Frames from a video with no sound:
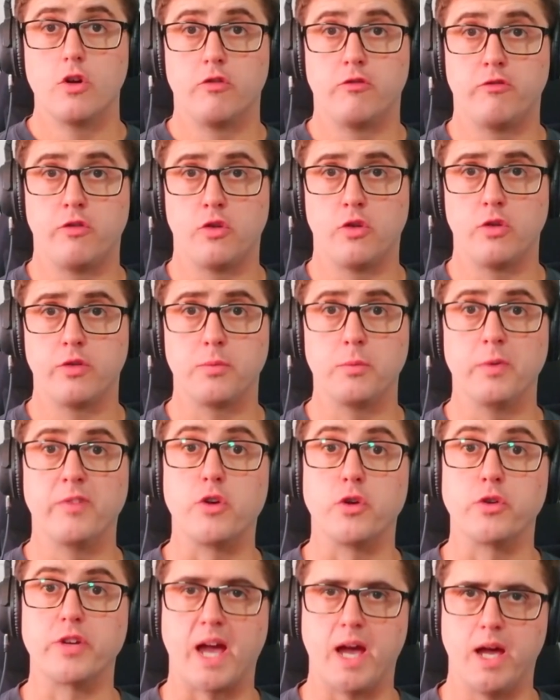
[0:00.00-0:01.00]
Fourth, we've
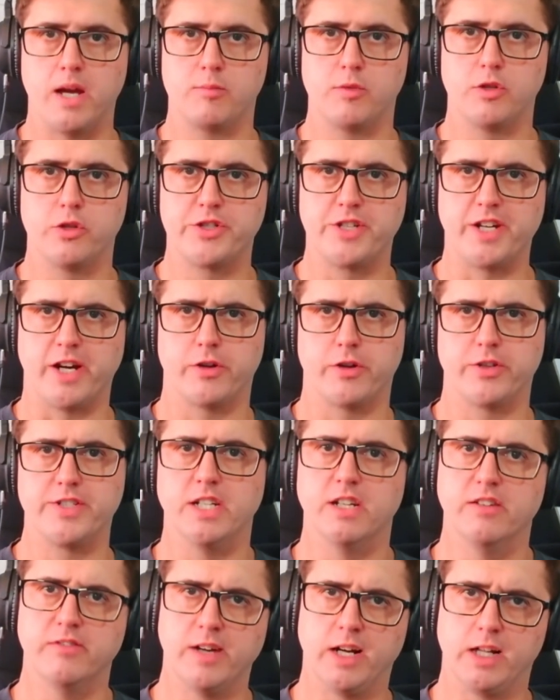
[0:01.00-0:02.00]
got Animal
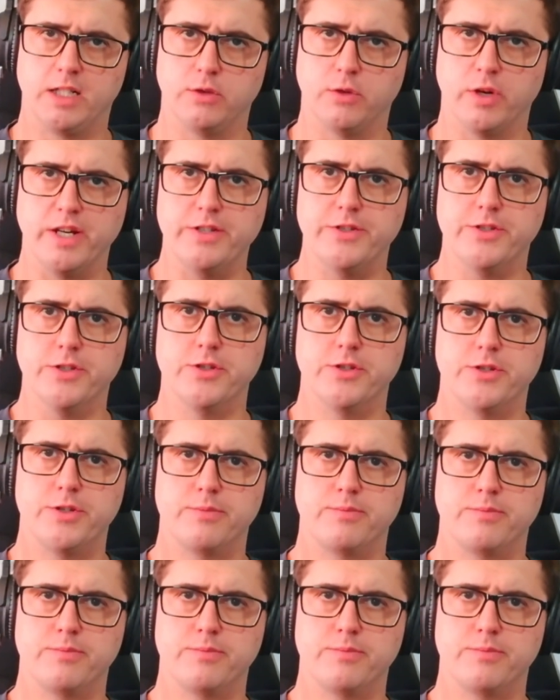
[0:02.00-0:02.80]
Charity Evaluators.